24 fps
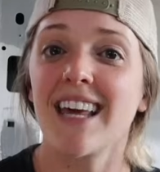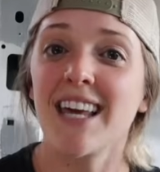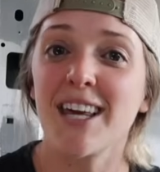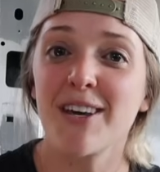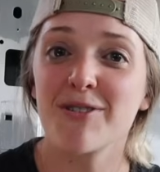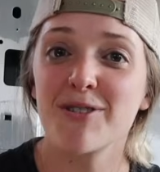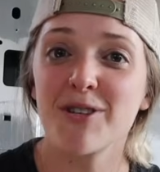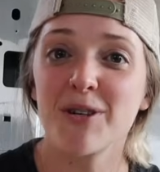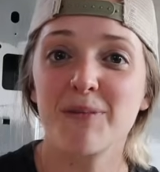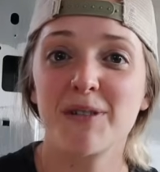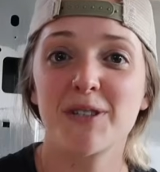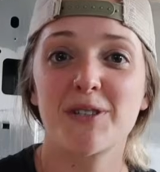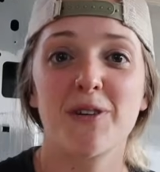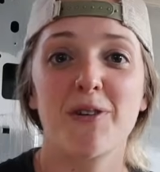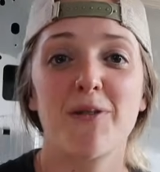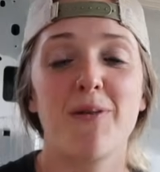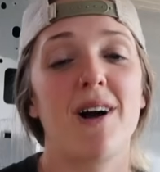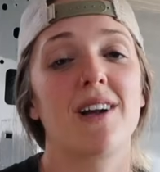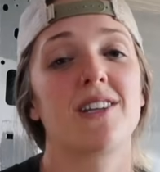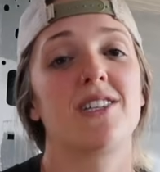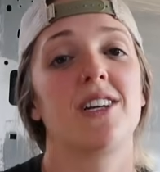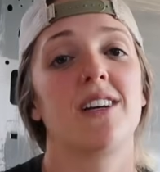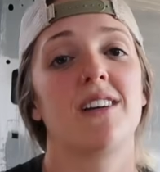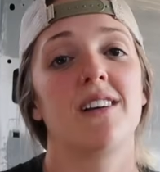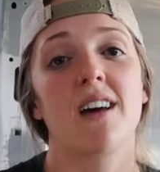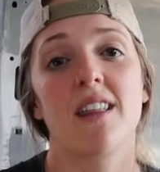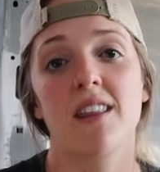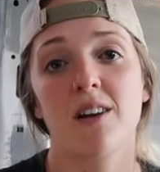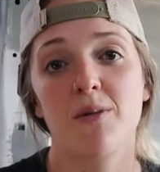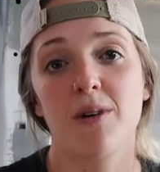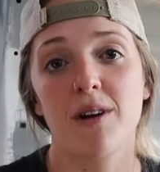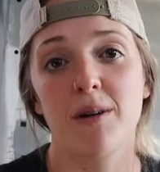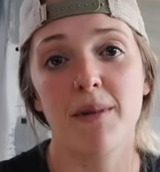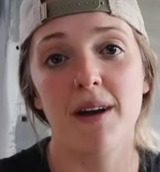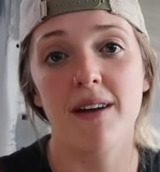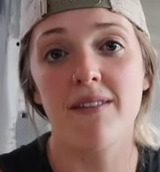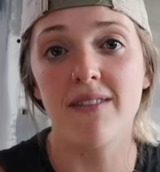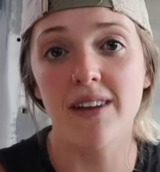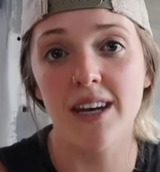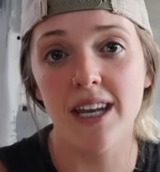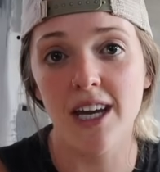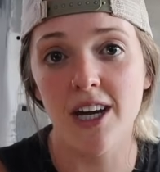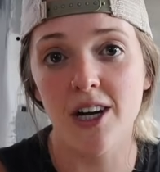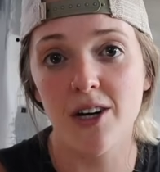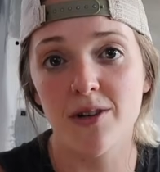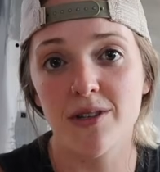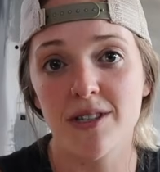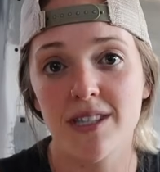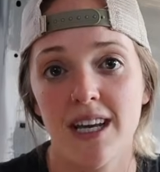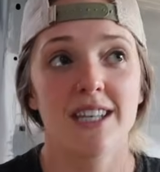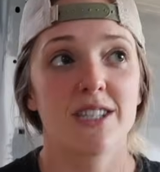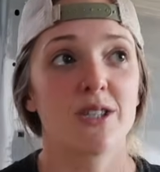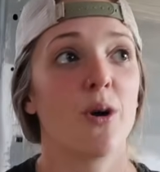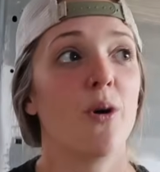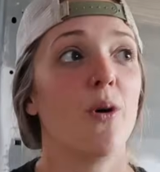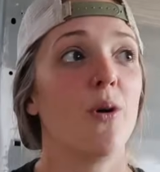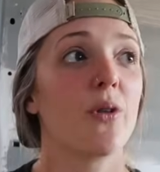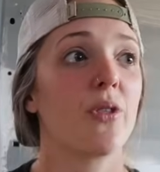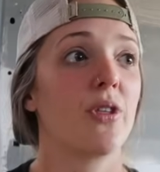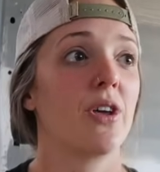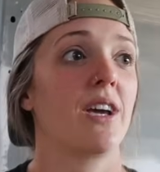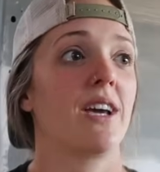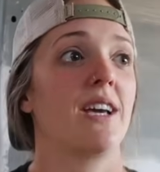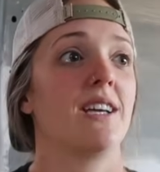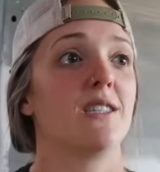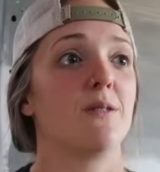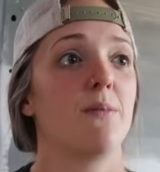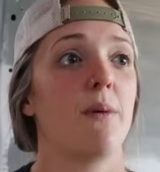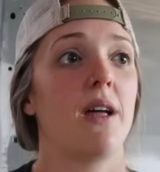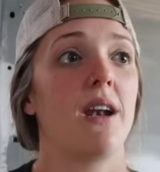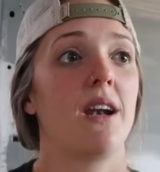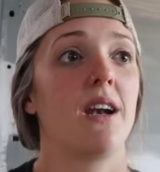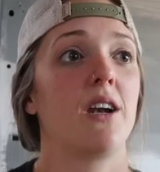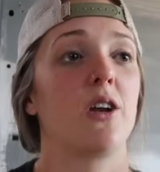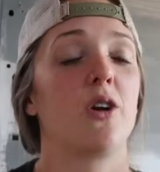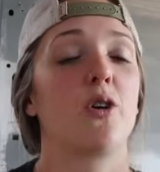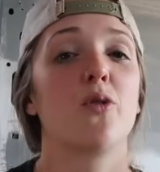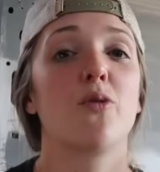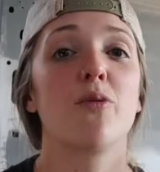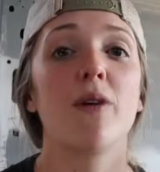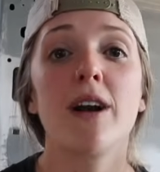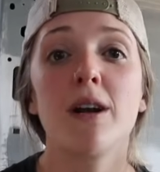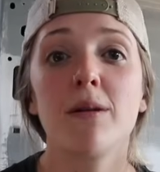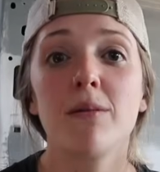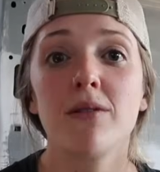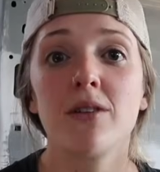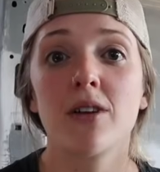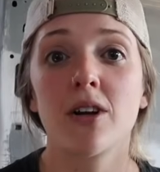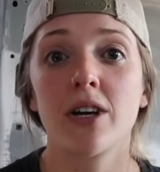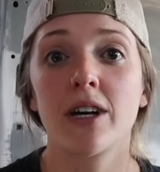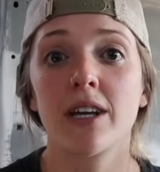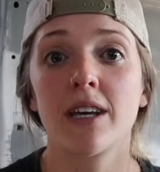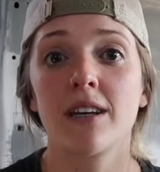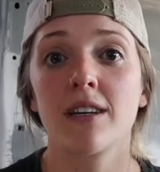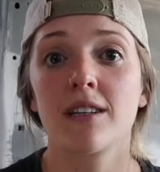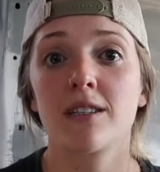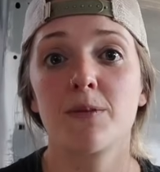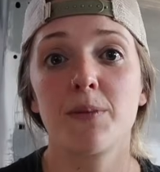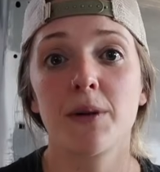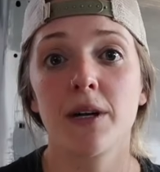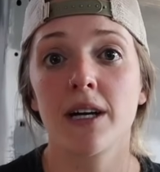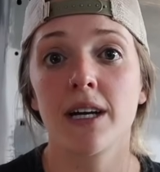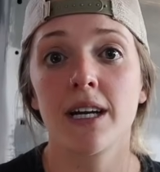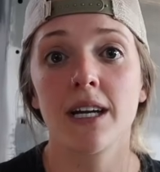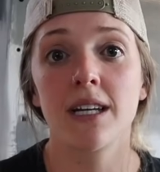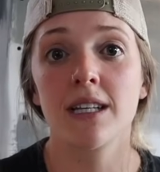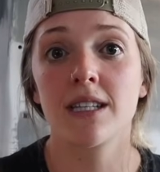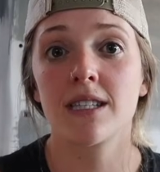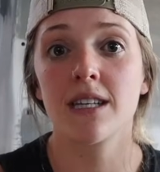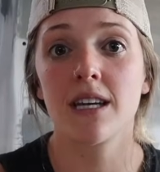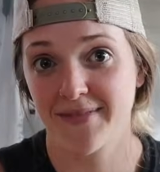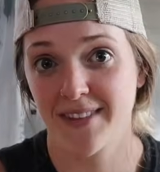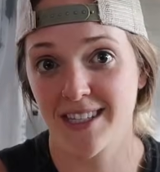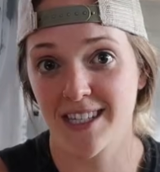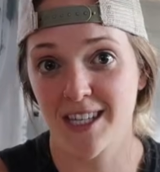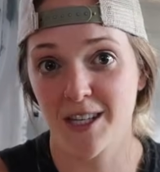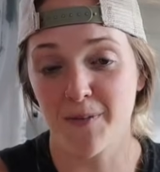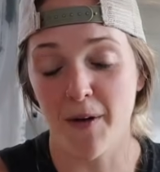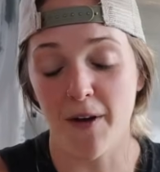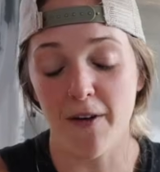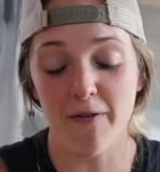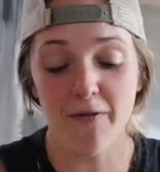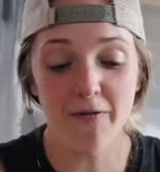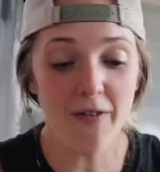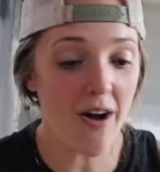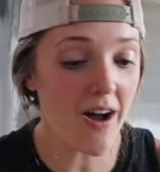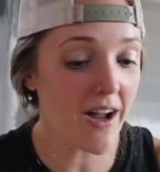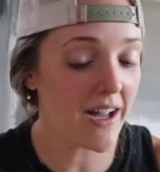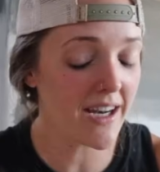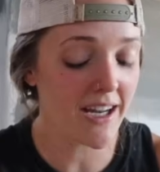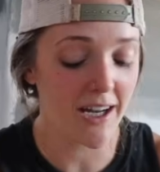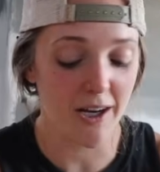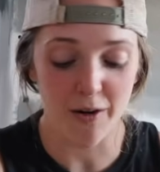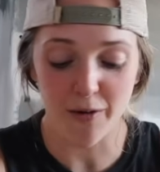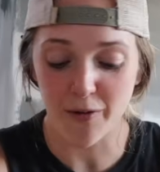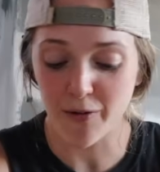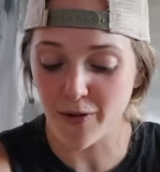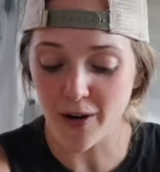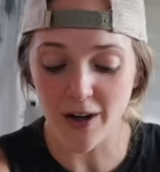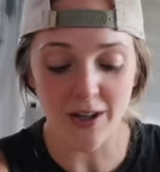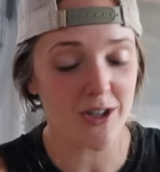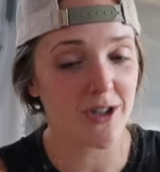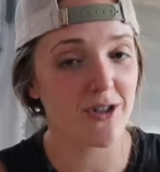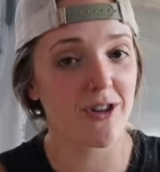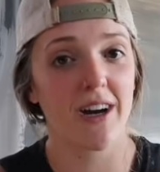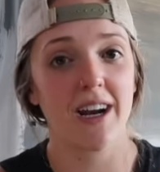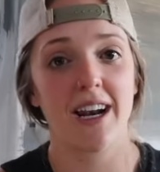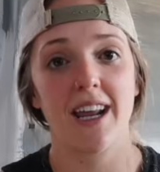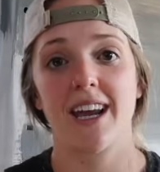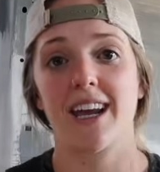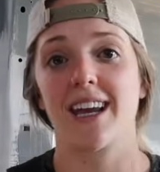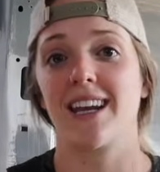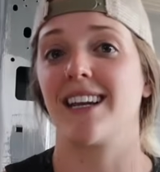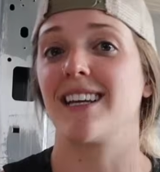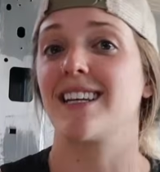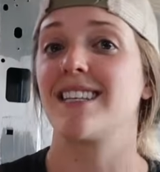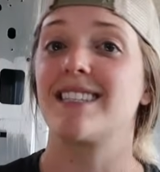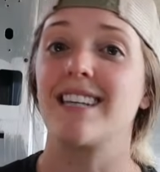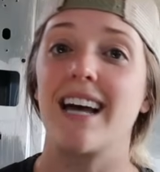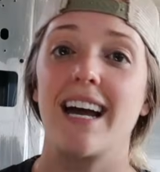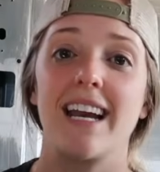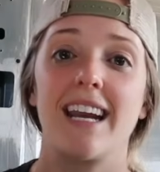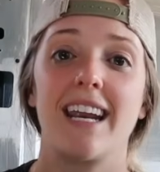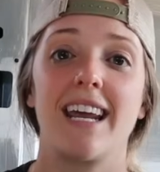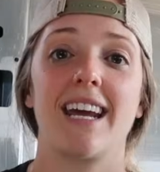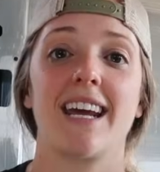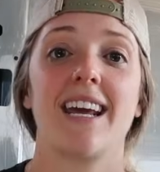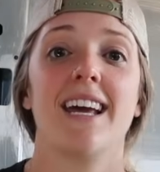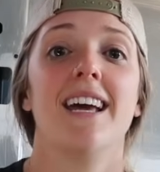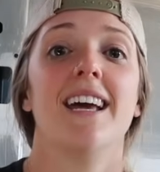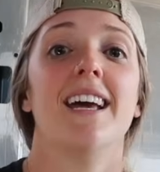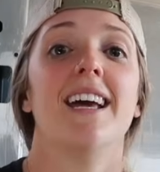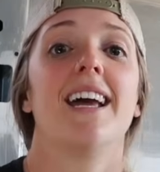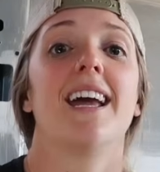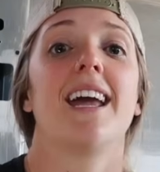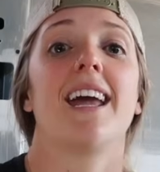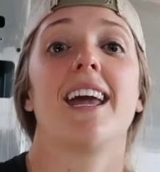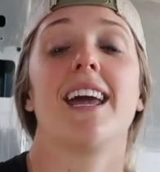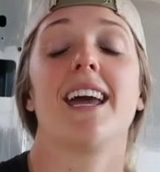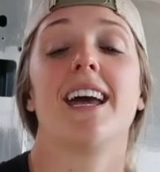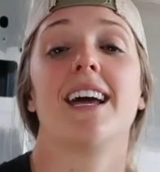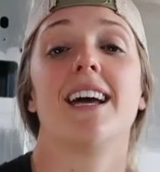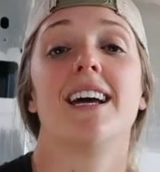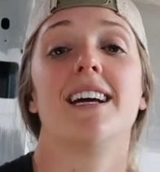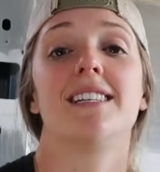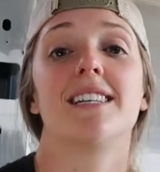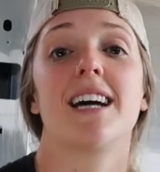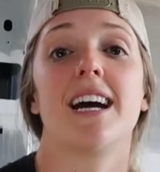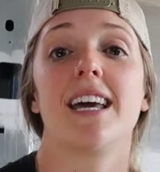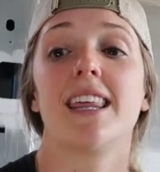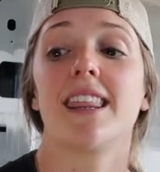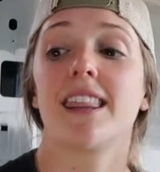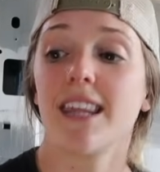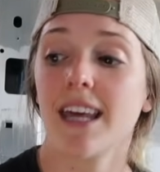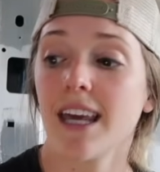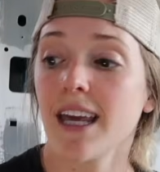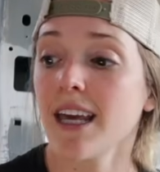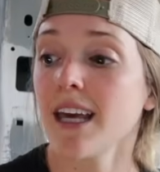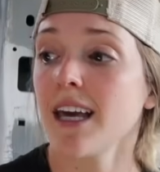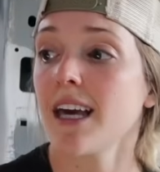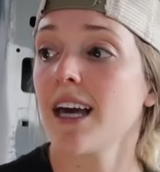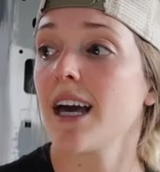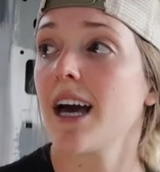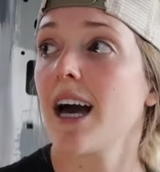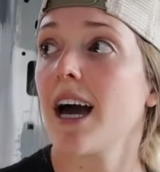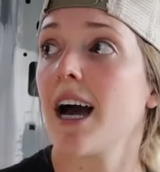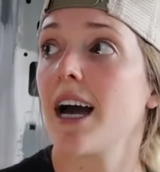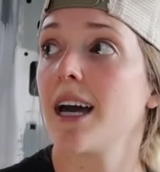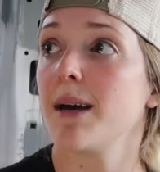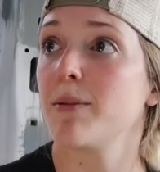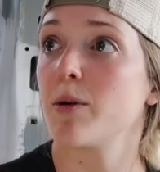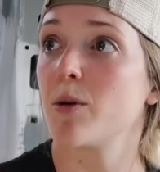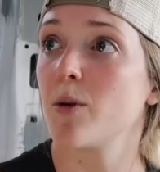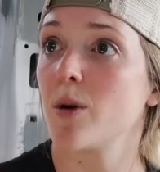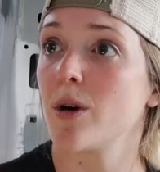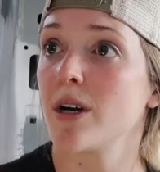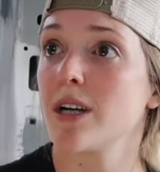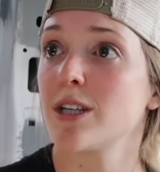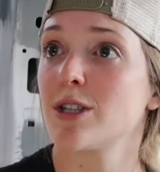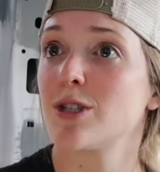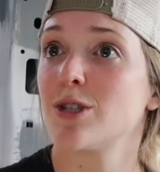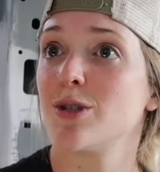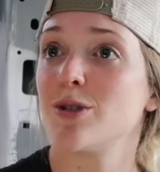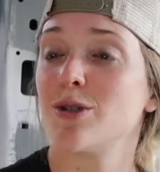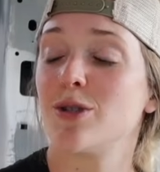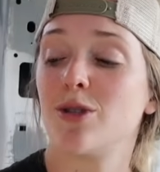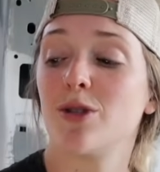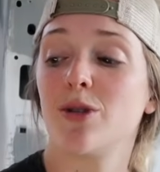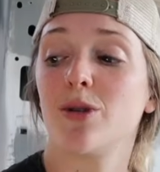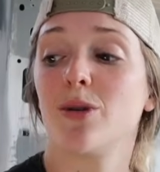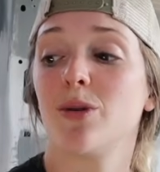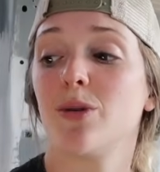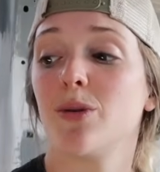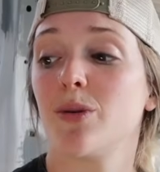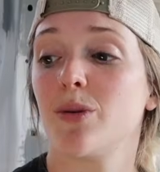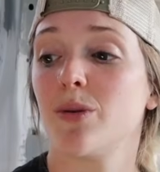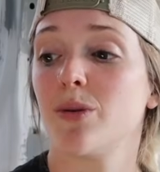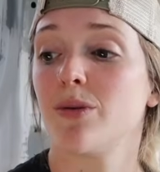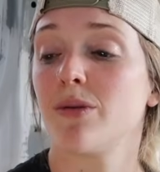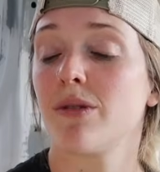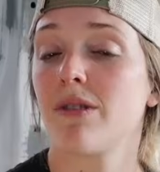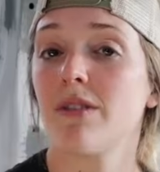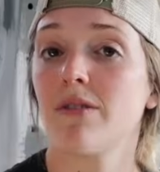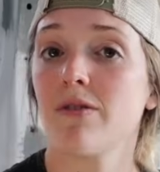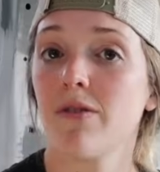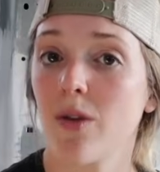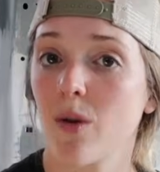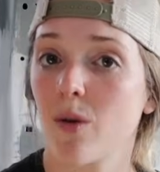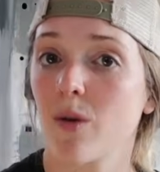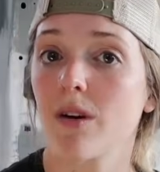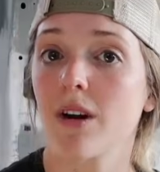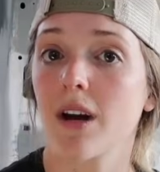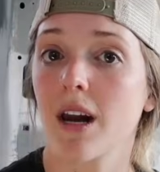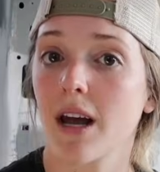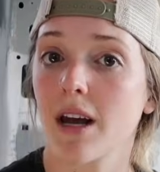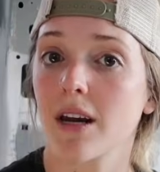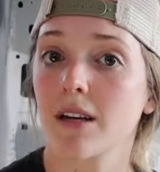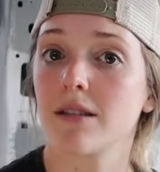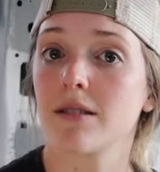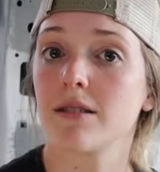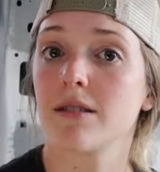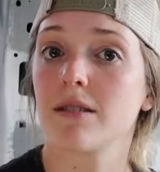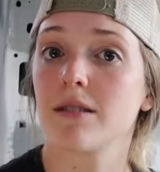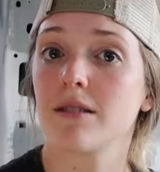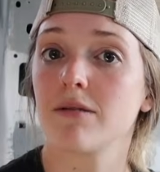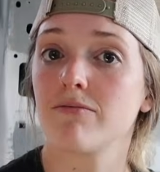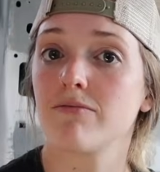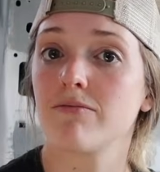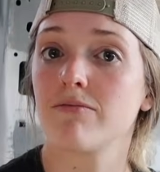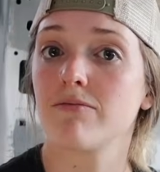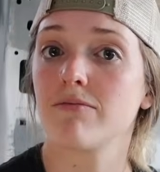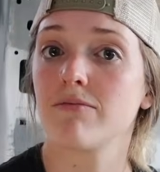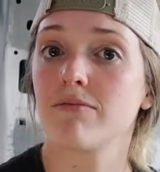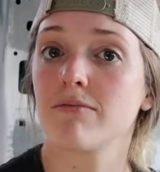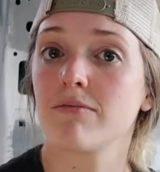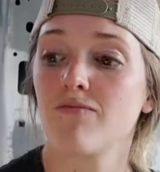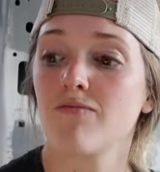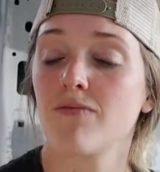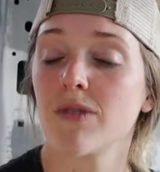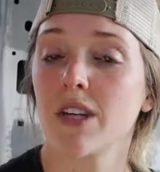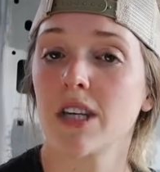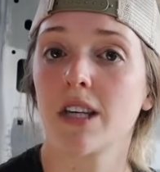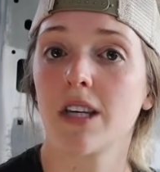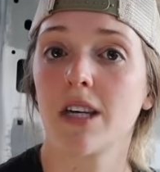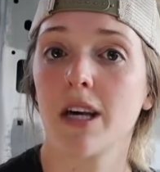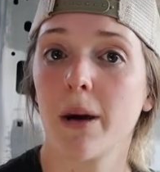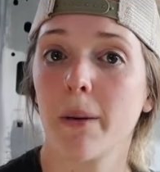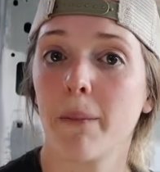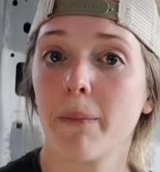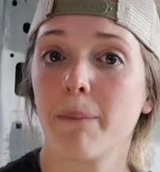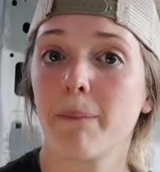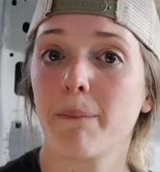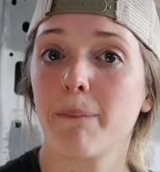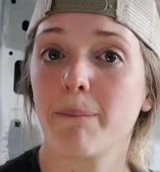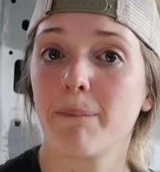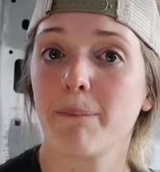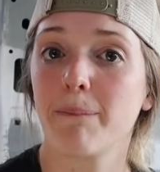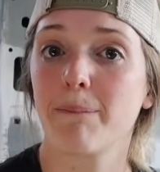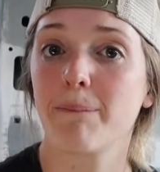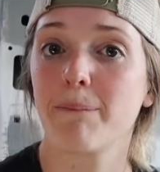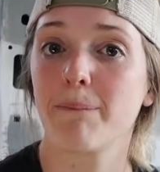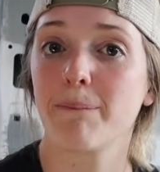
Thank you so much for watching another one of my videos. This whole thing has been an incredible learning experience. This has been fun and frustrating and exciting, and I think I'm going to do the floor next. Yep.